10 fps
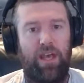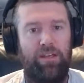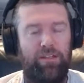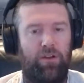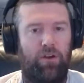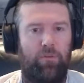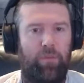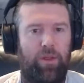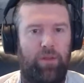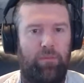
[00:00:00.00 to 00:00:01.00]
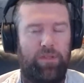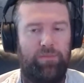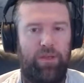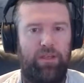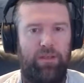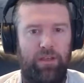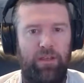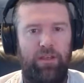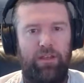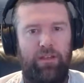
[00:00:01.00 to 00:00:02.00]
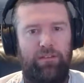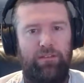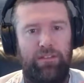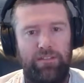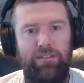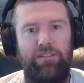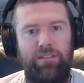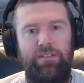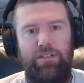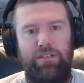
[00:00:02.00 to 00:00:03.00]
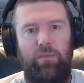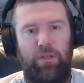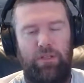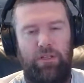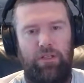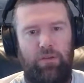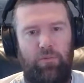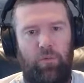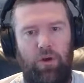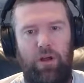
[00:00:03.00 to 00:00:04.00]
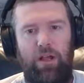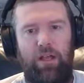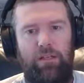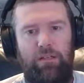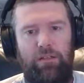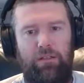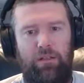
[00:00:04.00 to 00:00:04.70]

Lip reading: starting your own MSP. This is legitimately why